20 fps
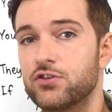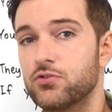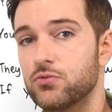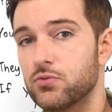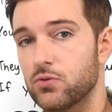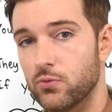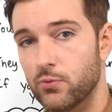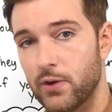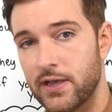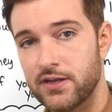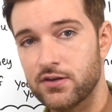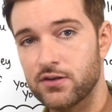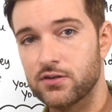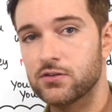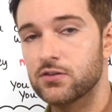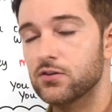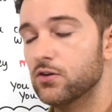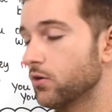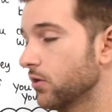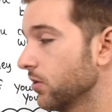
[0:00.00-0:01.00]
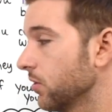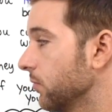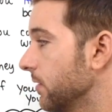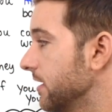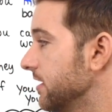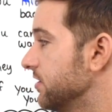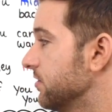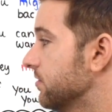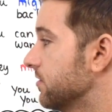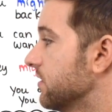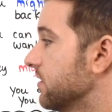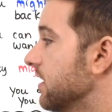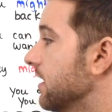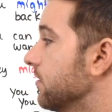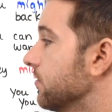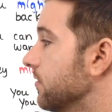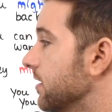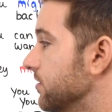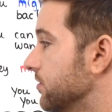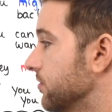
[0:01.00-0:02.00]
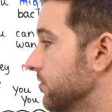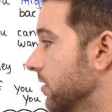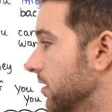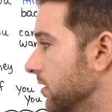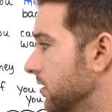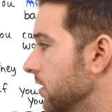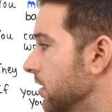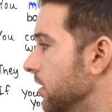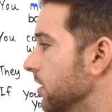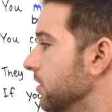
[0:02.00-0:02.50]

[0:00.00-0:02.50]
to a waiter or a waitress at a restaurant.